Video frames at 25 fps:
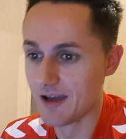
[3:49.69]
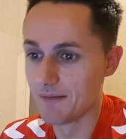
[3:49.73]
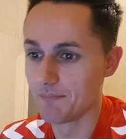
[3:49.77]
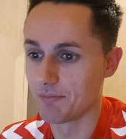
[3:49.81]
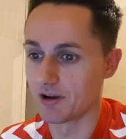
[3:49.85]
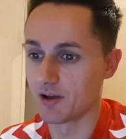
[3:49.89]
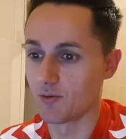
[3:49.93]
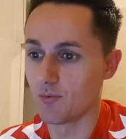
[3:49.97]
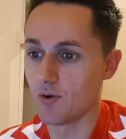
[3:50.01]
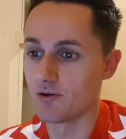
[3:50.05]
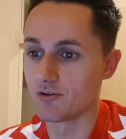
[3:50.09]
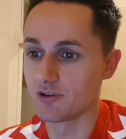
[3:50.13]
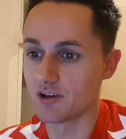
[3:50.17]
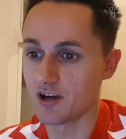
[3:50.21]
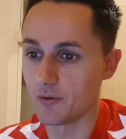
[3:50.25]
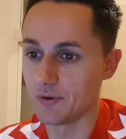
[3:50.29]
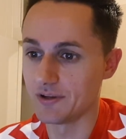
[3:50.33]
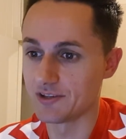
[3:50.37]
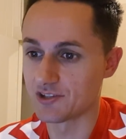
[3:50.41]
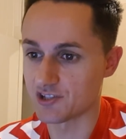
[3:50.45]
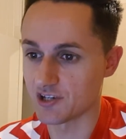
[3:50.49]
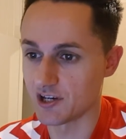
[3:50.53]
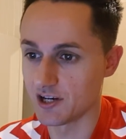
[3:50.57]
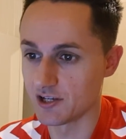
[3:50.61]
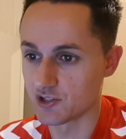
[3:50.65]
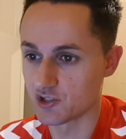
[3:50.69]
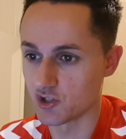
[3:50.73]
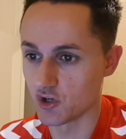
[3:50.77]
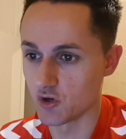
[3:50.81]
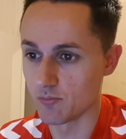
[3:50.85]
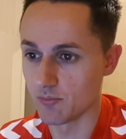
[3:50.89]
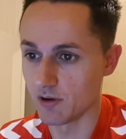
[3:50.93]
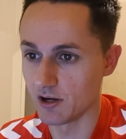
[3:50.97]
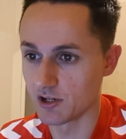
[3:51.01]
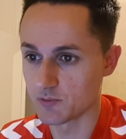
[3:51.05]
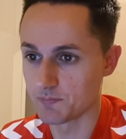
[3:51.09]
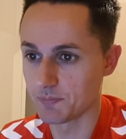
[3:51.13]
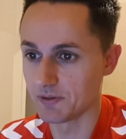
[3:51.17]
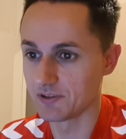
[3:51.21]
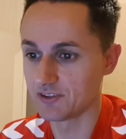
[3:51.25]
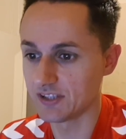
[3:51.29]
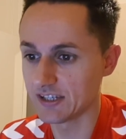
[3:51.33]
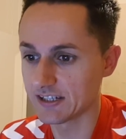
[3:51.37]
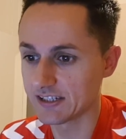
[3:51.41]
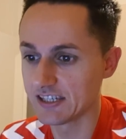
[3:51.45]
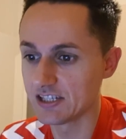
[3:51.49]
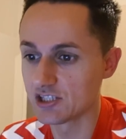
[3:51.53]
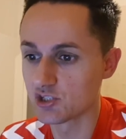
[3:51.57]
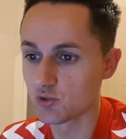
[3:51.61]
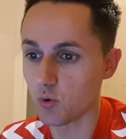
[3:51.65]
But I won't go into her too much. But
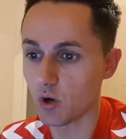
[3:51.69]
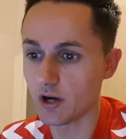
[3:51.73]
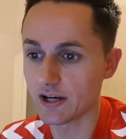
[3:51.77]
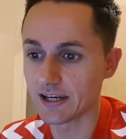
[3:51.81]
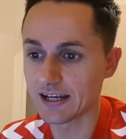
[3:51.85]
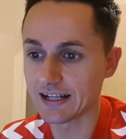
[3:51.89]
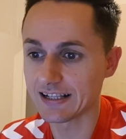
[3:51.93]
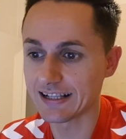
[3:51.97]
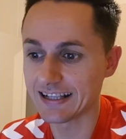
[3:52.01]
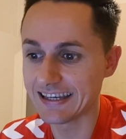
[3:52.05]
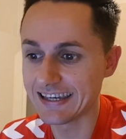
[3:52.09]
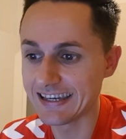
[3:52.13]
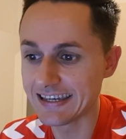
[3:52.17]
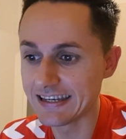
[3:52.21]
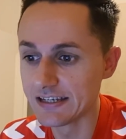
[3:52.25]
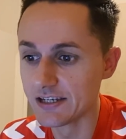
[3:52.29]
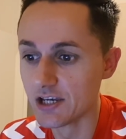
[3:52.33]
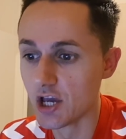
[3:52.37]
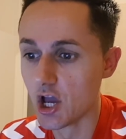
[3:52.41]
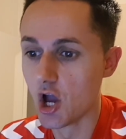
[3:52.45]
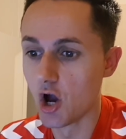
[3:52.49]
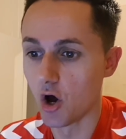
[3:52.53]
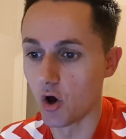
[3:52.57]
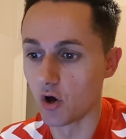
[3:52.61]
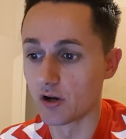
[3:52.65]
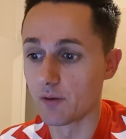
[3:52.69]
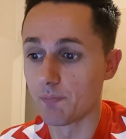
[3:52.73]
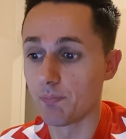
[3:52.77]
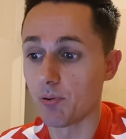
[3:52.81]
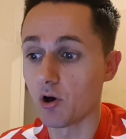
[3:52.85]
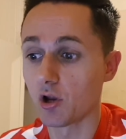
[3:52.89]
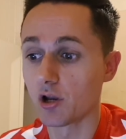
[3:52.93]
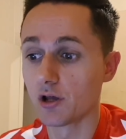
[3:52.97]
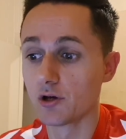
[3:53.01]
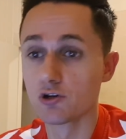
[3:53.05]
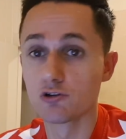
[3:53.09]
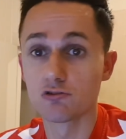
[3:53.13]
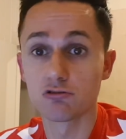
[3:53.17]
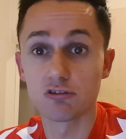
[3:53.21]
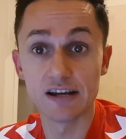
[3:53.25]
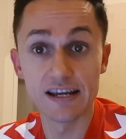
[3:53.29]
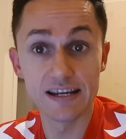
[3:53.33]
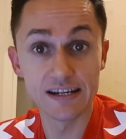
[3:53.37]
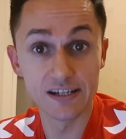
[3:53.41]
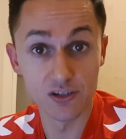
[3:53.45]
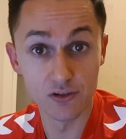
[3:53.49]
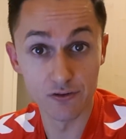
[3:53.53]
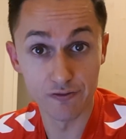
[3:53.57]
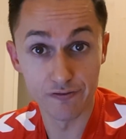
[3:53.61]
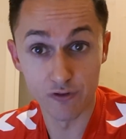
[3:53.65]
Dickie's quite clean on Apollo
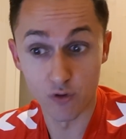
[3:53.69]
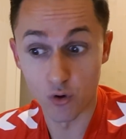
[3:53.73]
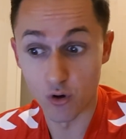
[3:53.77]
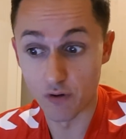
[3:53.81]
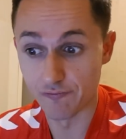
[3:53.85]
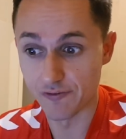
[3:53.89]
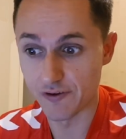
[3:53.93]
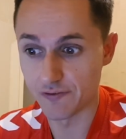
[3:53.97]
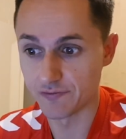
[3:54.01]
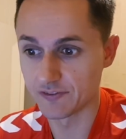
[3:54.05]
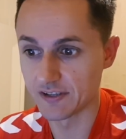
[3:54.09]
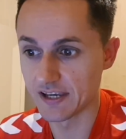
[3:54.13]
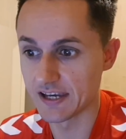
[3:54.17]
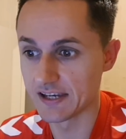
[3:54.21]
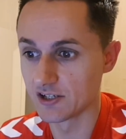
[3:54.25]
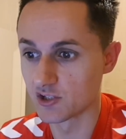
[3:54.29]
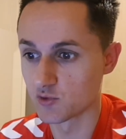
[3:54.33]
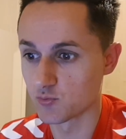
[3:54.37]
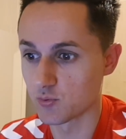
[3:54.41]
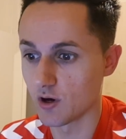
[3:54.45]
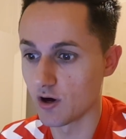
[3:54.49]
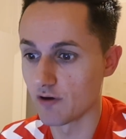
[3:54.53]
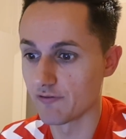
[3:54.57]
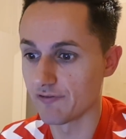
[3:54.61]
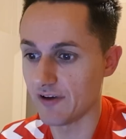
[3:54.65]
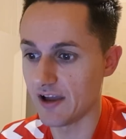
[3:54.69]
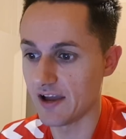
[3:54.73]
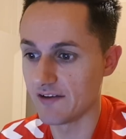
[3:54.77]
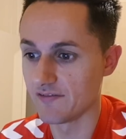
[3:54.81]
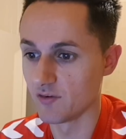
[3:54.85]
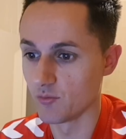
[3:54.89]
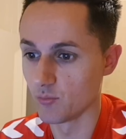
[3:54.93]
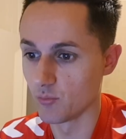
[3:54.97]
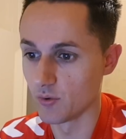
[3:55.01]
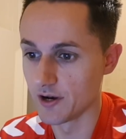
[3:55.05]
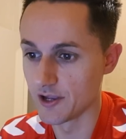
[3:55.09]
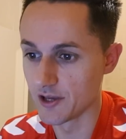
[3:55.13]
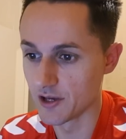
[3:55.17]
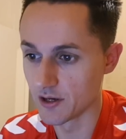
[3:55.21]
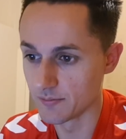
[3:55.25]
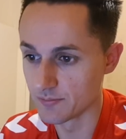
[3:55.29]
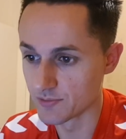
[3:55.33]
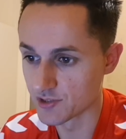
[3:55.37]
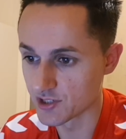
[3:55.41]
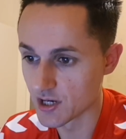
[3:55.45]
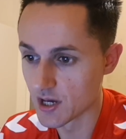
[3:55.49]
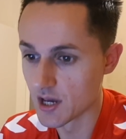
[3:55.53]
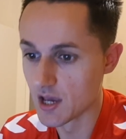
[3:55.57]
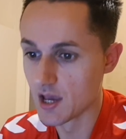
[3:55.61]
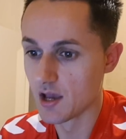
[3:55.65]
Creed in the 4:15 as well for Evan
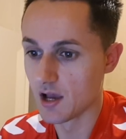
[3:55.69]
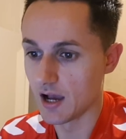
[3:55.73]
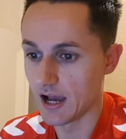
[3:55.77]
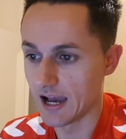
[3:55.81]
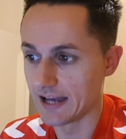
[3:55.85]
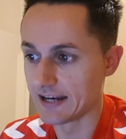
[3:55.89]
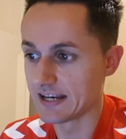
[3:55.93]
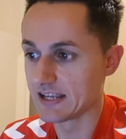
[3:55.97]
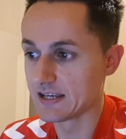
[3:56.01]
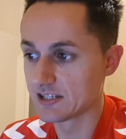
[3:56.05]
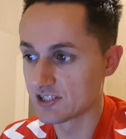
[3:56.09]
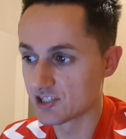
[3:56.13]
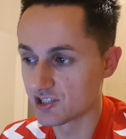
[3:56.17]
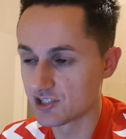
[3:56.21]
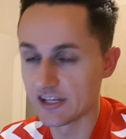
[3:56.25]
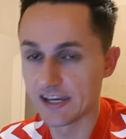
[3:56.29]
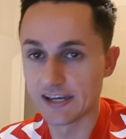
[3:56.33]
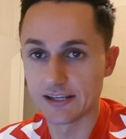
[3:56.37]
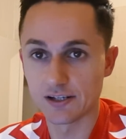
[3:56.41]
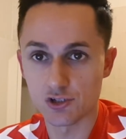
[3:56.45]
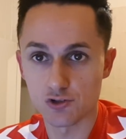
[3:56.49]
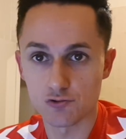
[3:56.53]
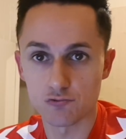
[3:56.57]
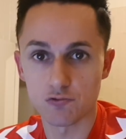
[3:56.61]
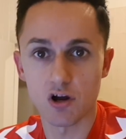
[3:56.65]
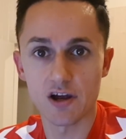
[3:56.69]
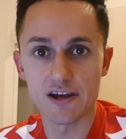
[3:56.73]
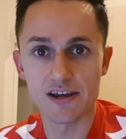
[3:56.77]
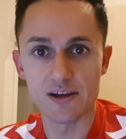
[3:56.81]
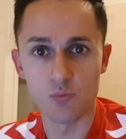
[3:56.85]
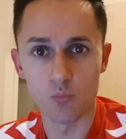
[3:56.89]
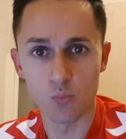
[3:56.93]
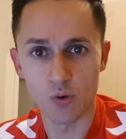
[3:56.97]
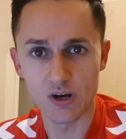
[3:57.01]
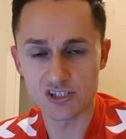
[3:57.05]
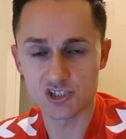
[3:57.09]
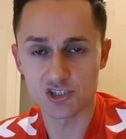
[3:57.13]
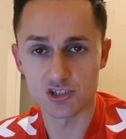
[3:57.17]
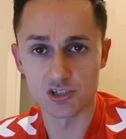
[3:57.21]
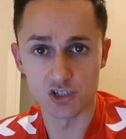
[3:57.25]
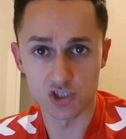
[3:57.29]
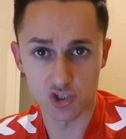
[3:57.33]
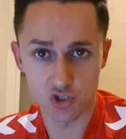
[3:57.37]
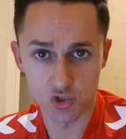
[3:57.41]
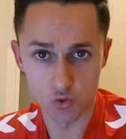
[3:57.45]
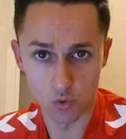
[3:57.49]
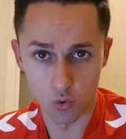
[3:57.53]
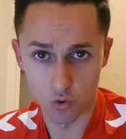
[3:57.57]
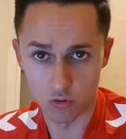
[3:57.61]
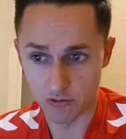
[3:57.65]
Williams. And he steered us right in Western
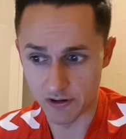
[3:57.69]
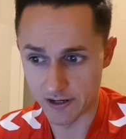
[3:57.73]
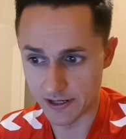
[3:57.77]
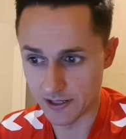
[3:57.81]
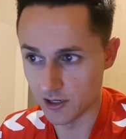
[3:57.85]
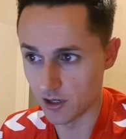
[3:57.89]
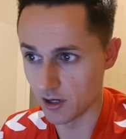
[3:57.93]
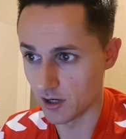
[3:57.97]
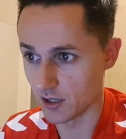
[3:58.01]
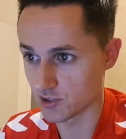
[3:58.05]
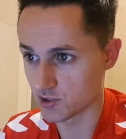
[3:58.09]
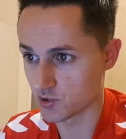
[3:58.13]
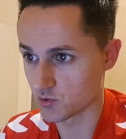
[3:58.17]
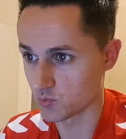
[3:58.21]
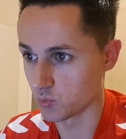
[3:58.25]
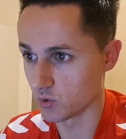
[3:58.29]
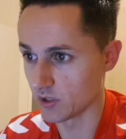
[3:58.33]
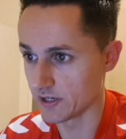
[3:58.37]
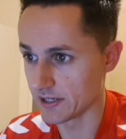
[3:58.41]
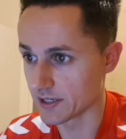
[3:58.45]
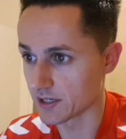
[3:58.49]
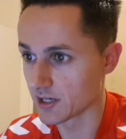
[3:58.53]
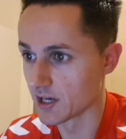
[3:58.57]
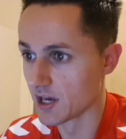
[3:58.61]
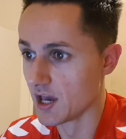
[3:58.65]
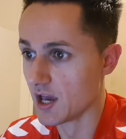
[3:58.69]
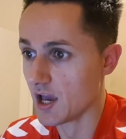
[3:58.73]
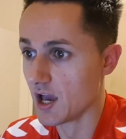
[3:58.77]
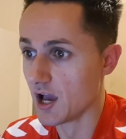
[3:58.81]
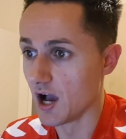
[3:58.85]
Astori last week.